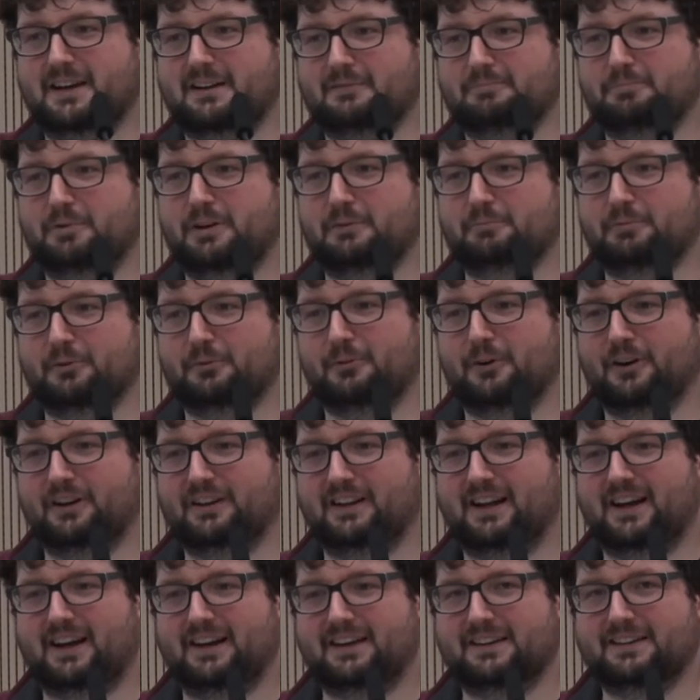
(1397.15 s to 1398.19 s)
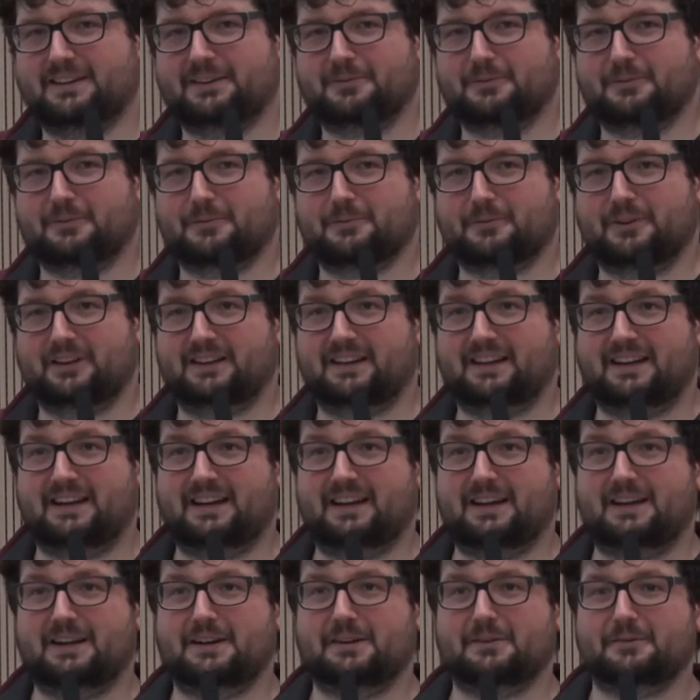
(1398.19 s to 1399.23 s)
and people were like
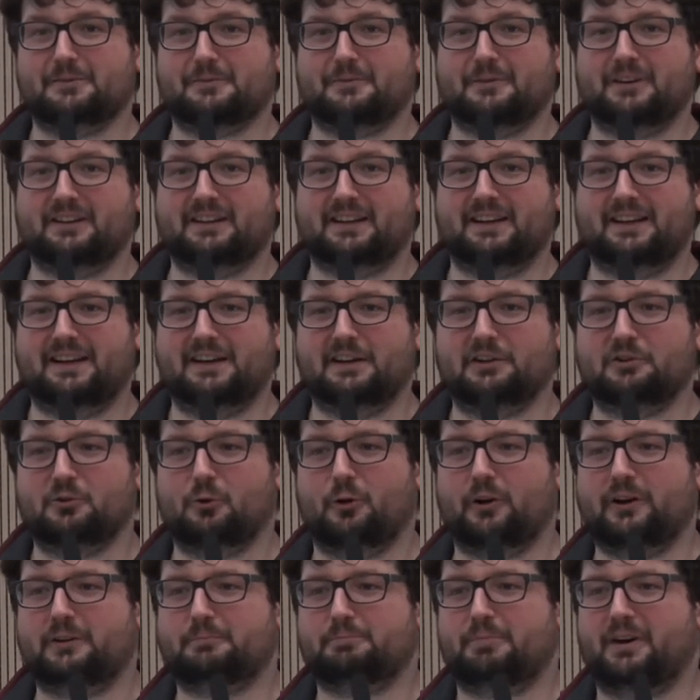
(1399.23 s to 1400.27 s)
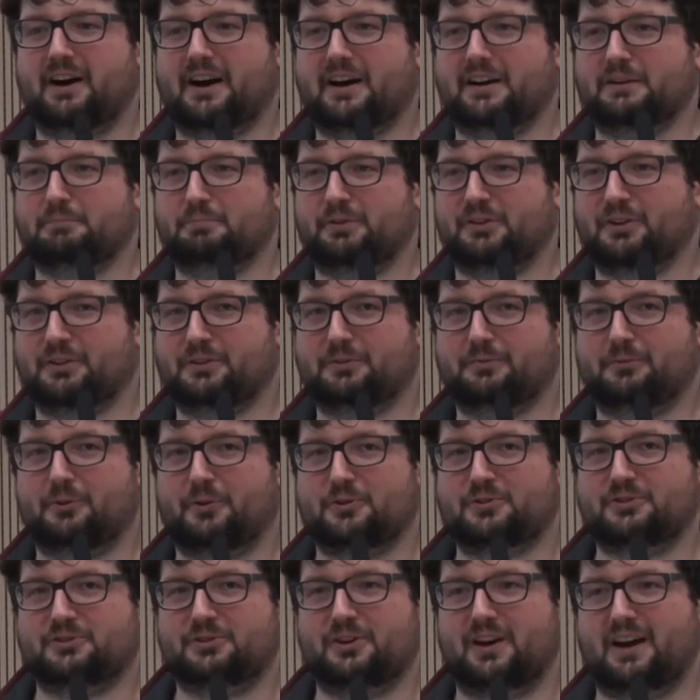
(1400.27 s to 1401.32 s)
really, really annoyed by it, because
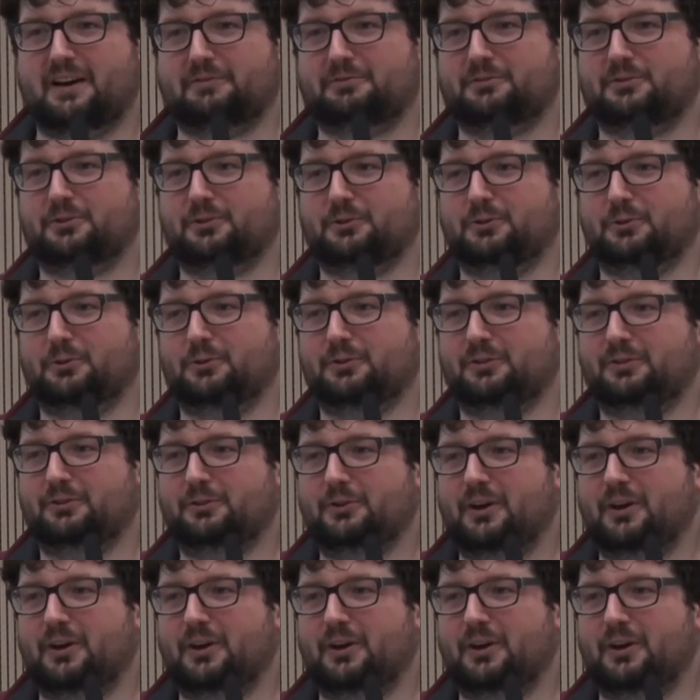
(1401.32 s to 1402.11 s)
first you have to do,